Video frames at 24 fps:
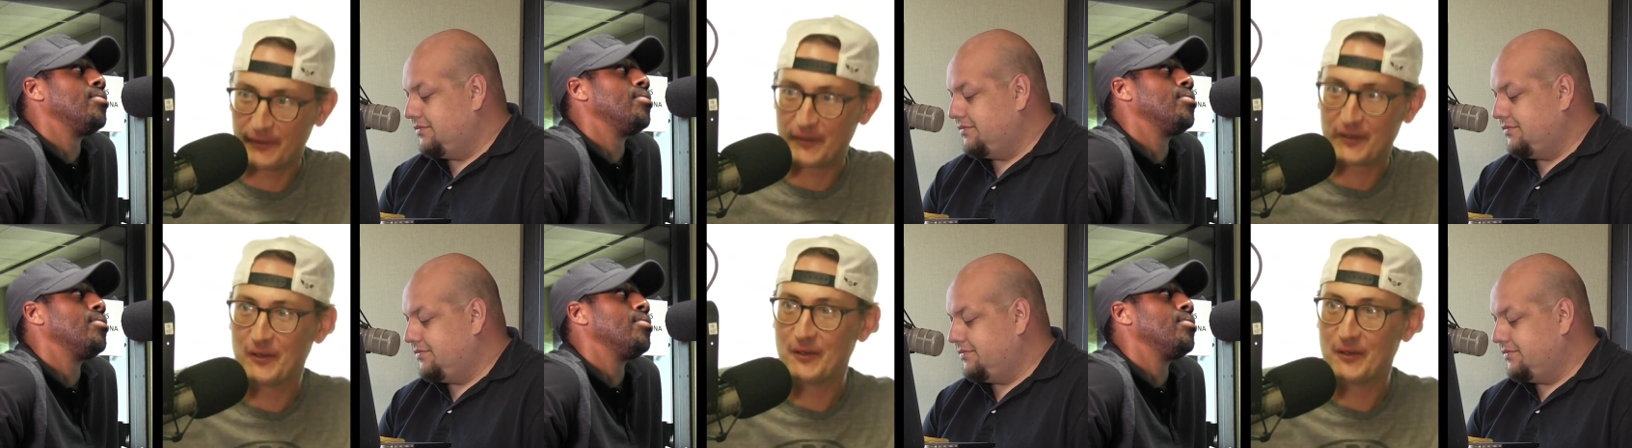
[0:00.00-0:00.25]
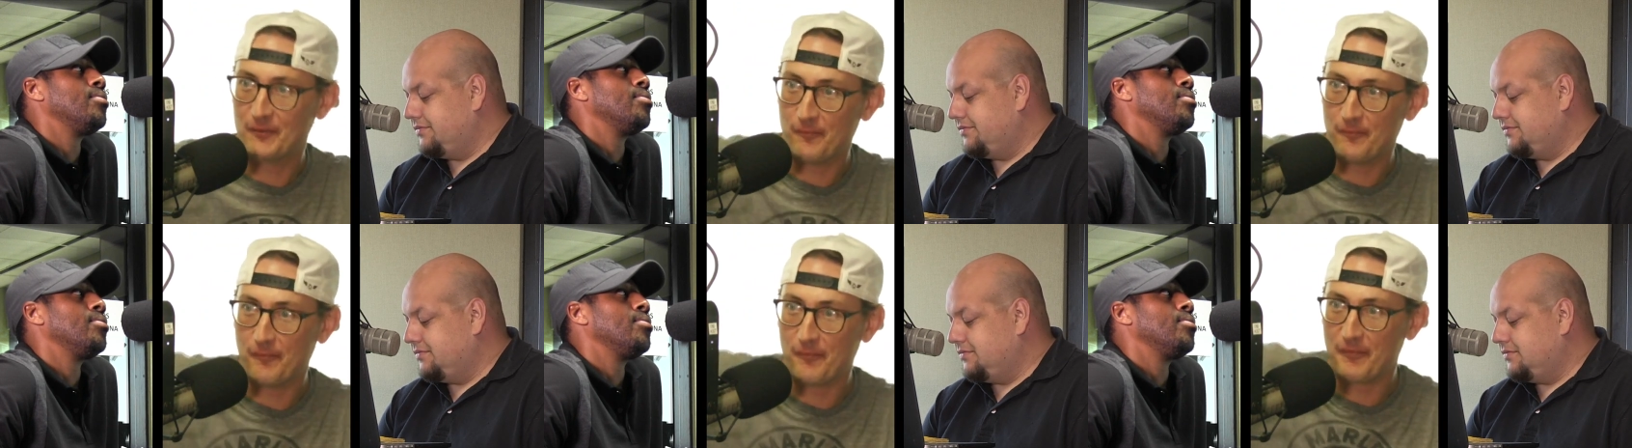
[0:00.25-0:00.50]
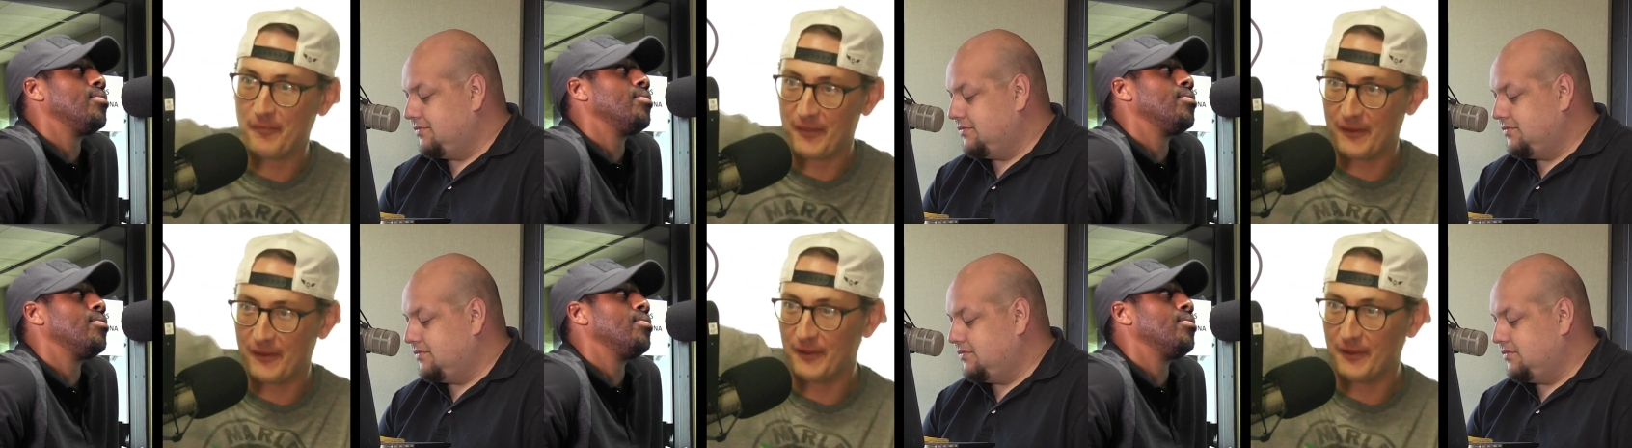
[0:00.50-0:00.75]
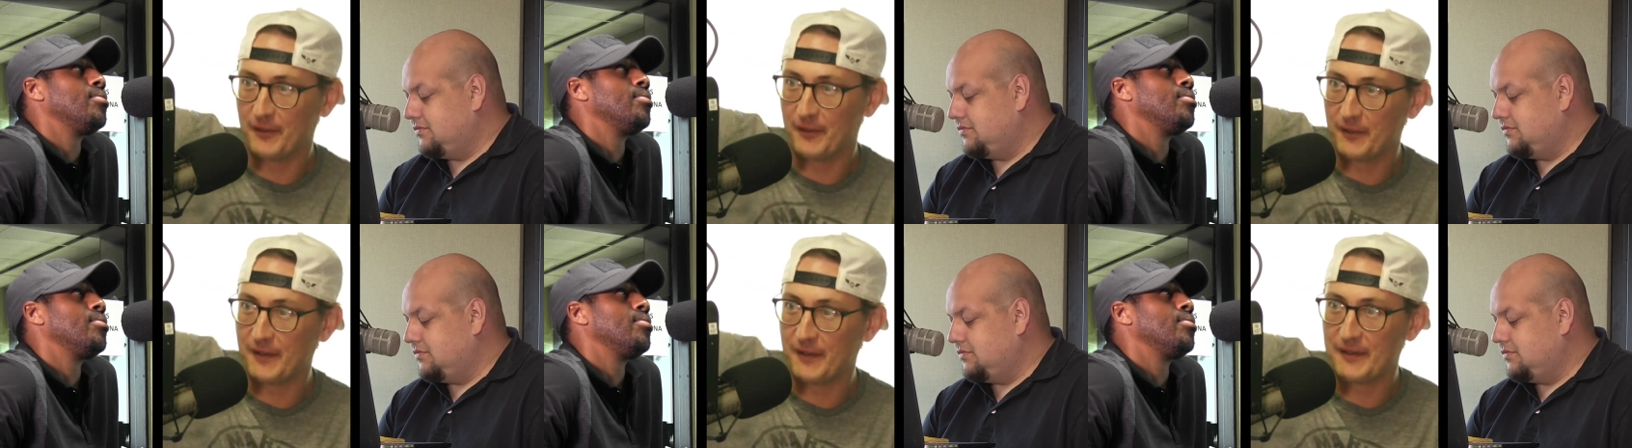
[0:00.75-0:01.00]
Speaker 1: become
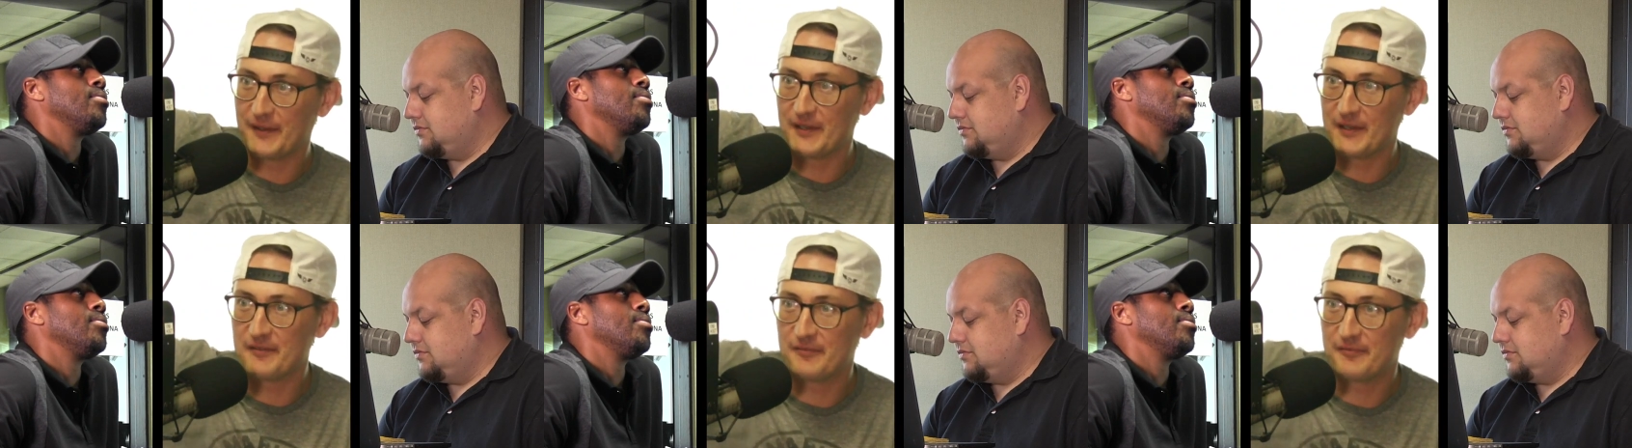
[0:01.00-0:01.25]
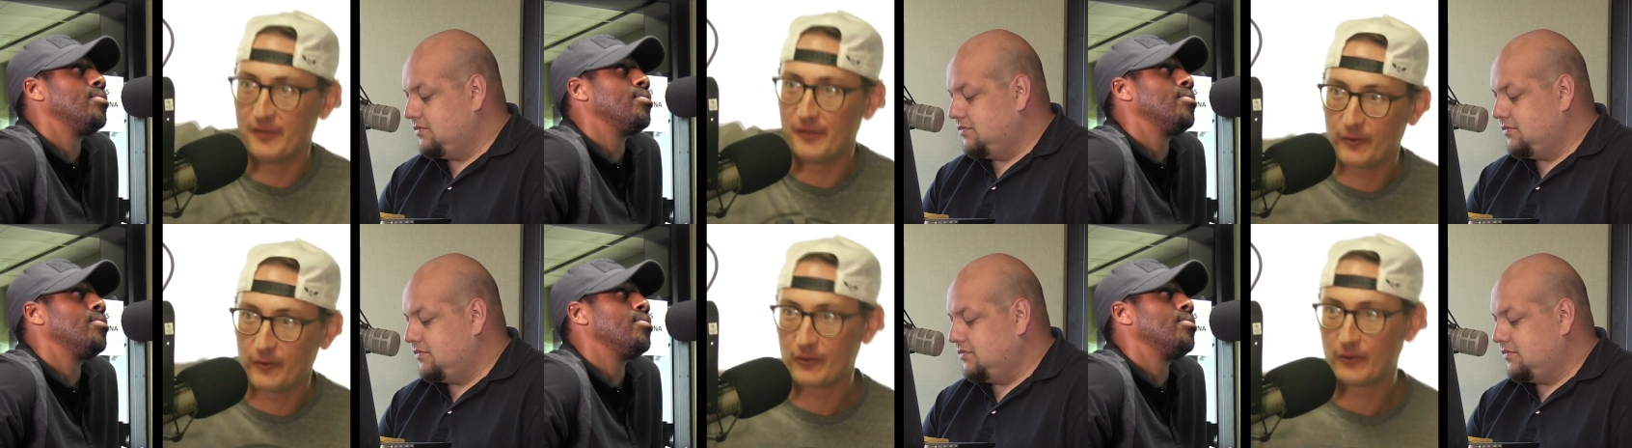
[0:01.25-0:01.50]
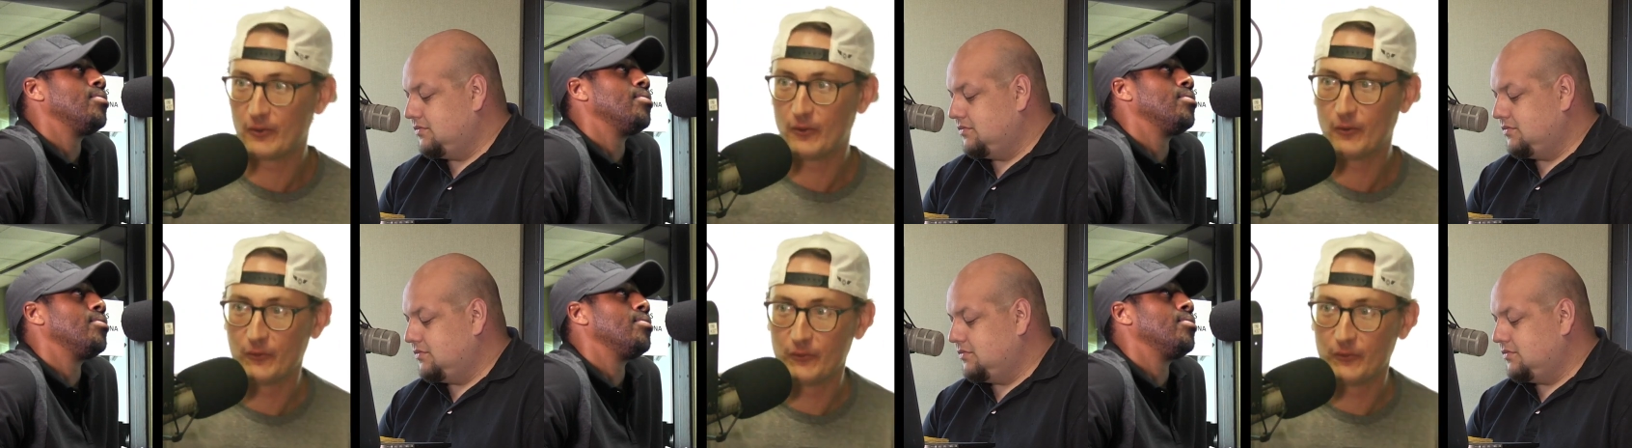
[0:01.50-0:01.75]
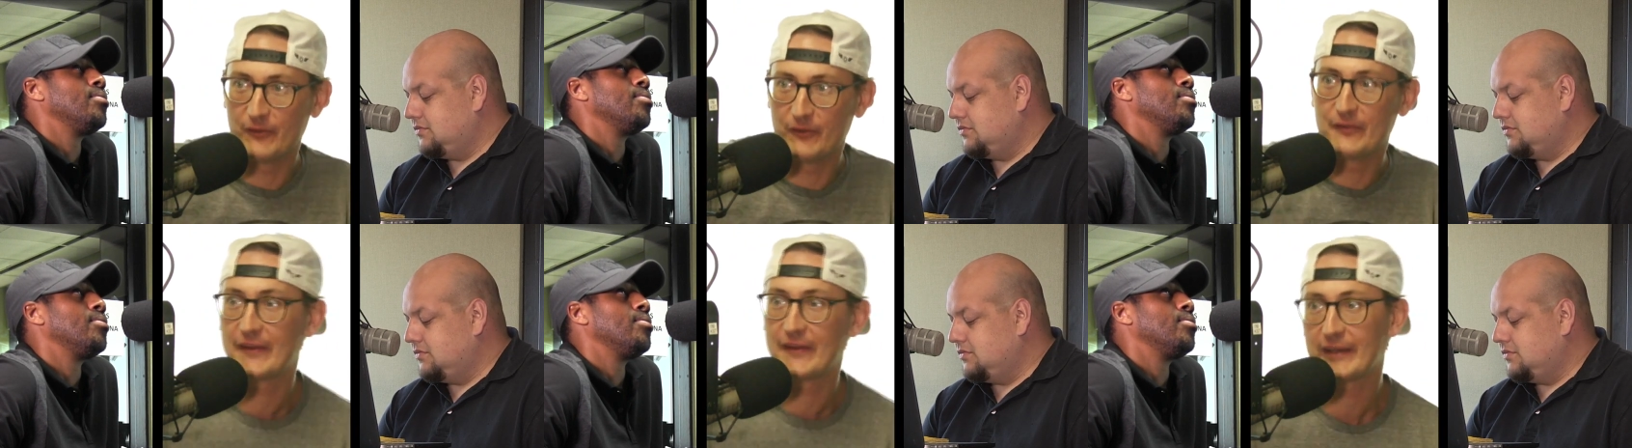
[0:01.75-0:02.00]
the NFL
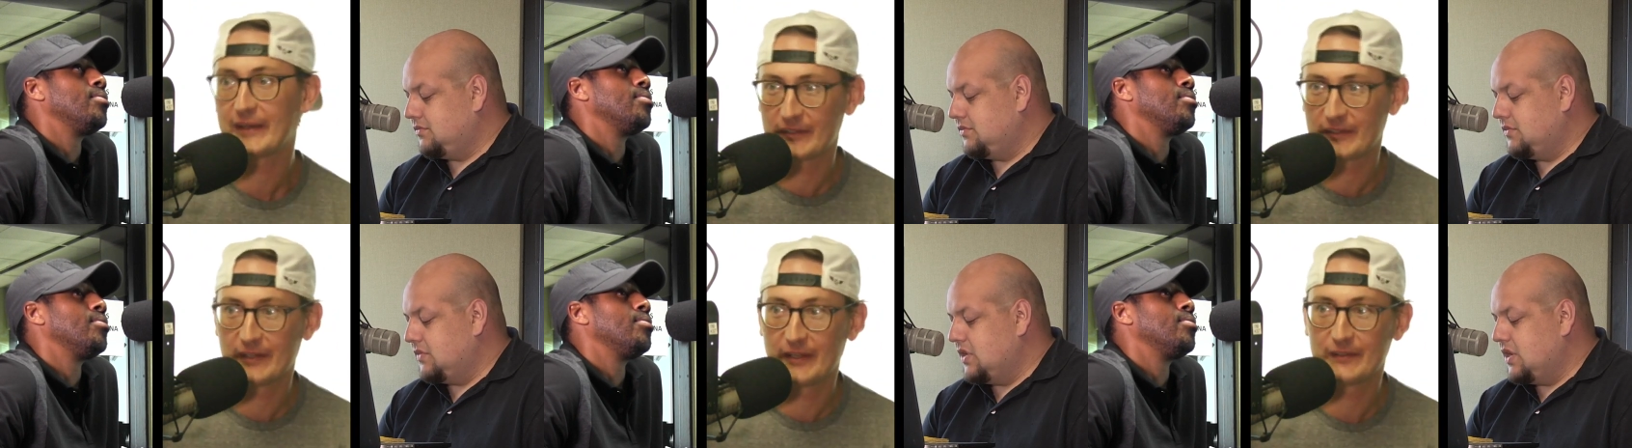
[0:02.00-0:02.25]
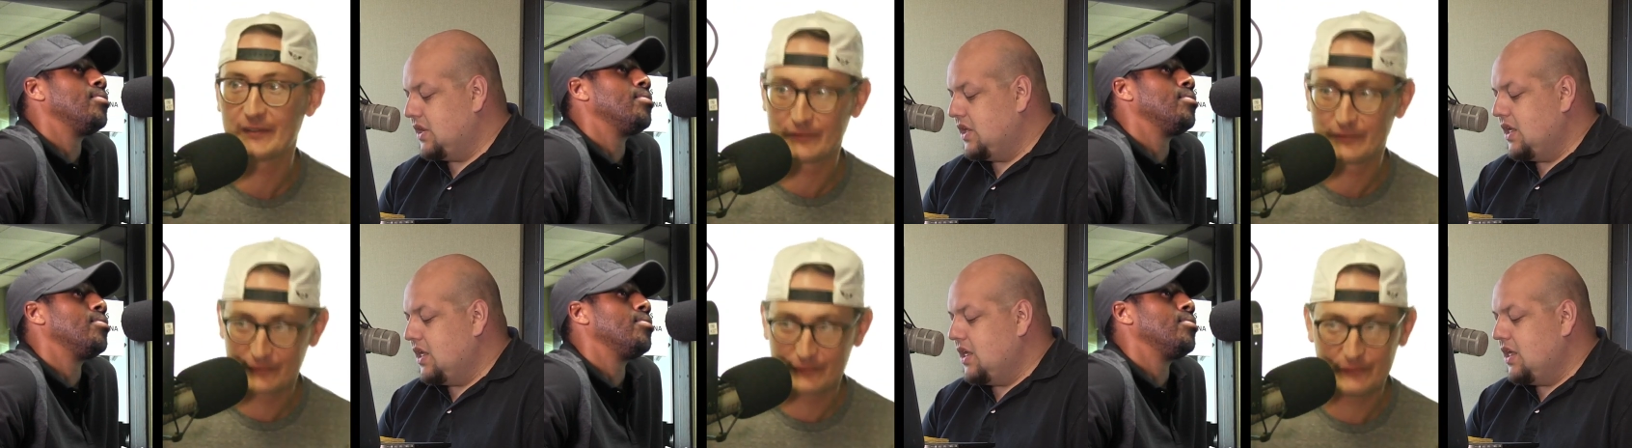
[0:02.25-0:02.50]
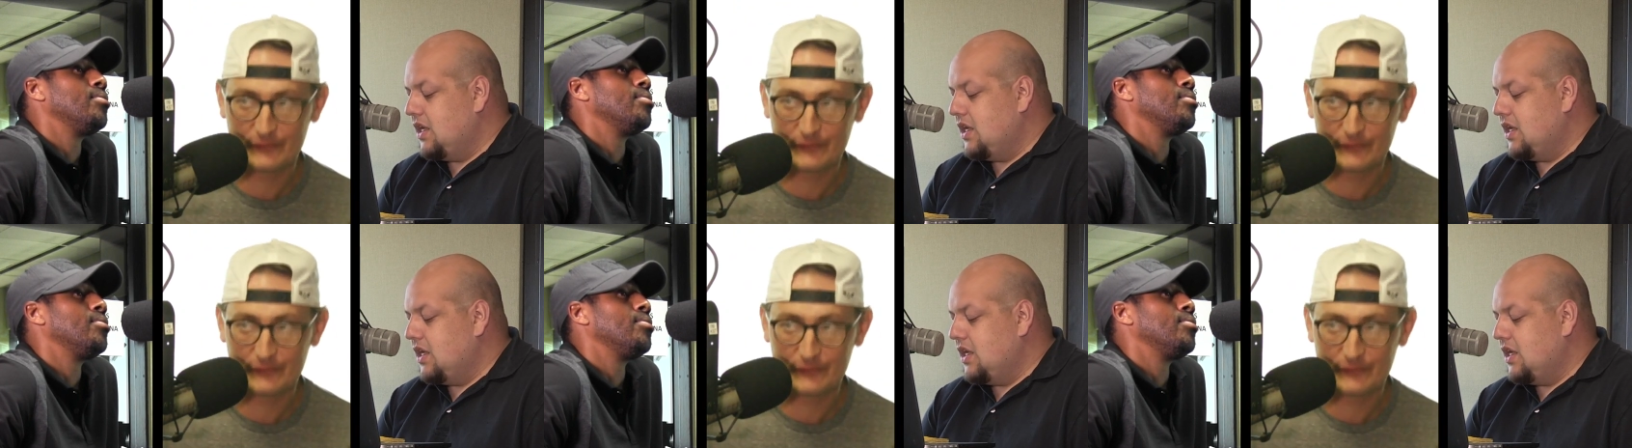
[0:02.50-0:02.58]
gold in that class